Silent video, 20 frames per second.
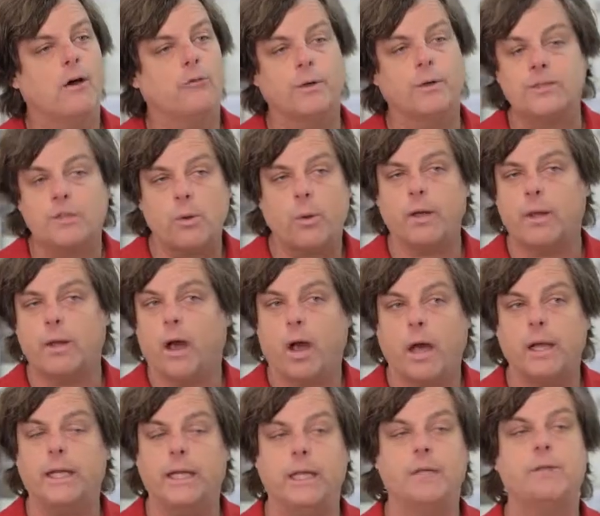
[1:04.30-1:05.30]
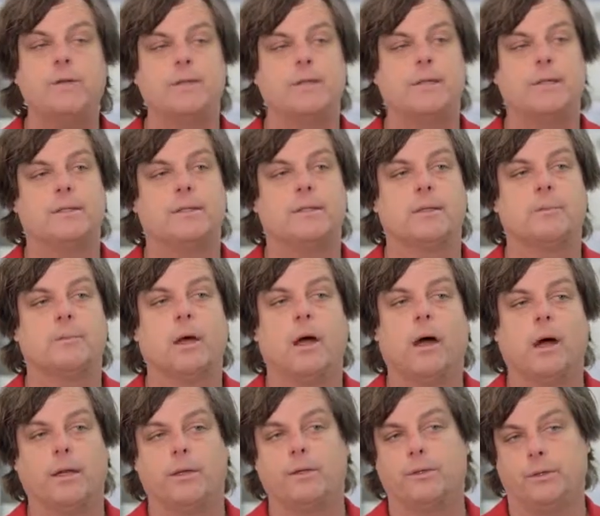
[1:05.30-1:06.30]
of what's going on in your system
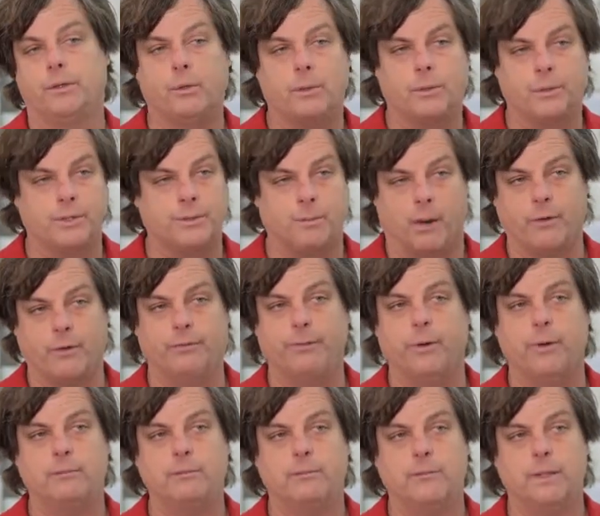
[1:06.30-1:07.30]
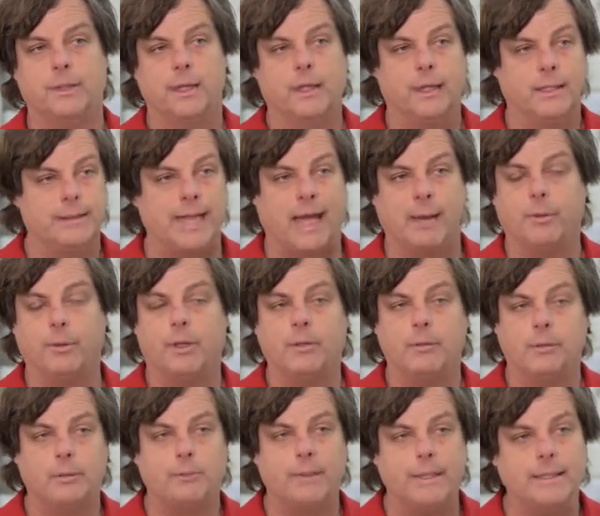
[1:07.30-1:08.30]
on your smartphone,
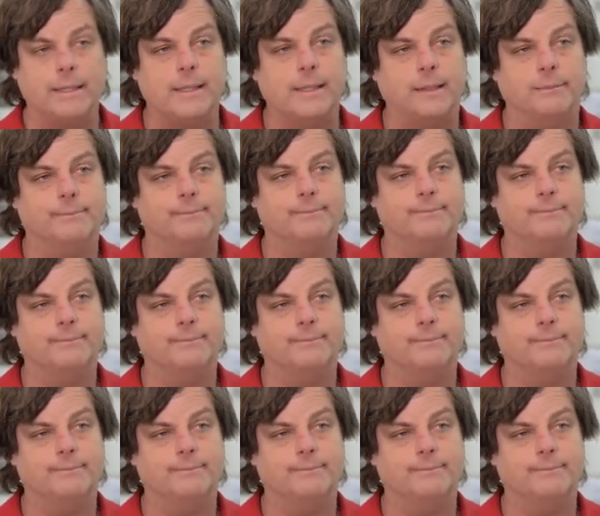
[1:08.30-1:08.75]
tablet, or PC.